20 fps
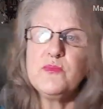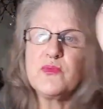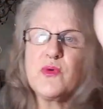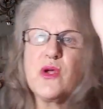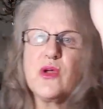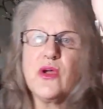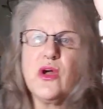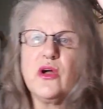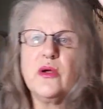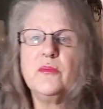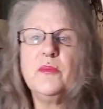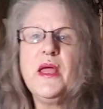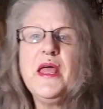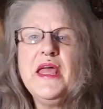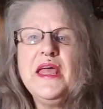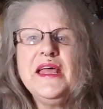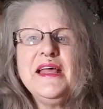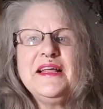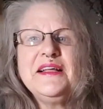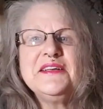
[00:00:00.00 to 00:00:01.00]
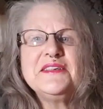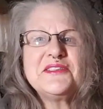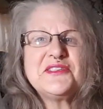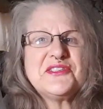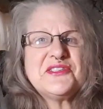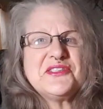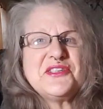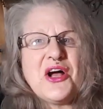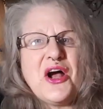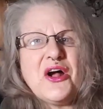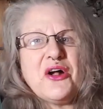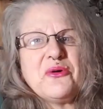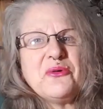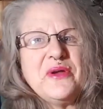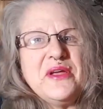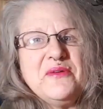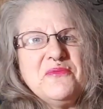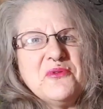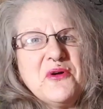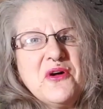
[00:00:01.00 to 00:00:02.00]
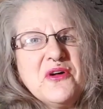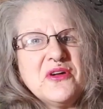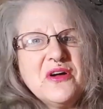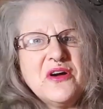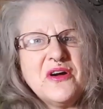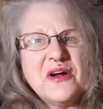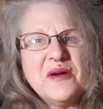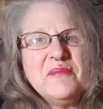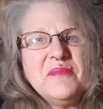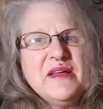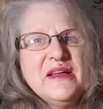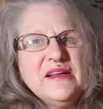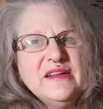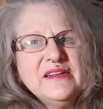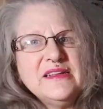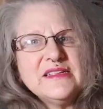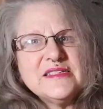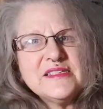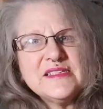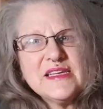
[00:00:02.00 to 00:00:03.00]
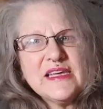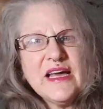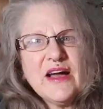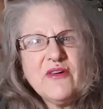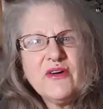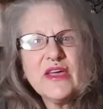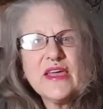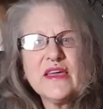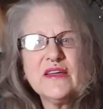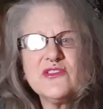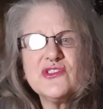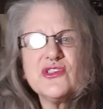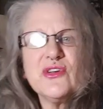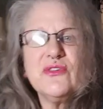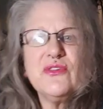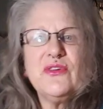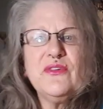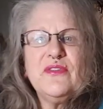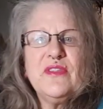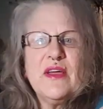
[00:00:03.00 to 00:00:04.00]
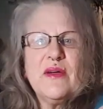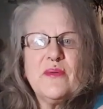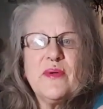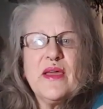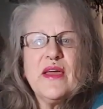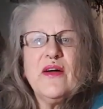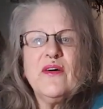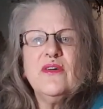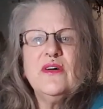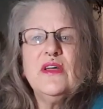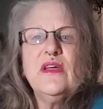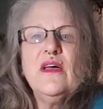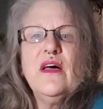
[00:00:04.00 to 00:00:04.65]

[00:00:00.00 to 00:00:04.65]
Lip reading: wrong arm. Sorry, wrong arm. Let's see how I can show you. There we go.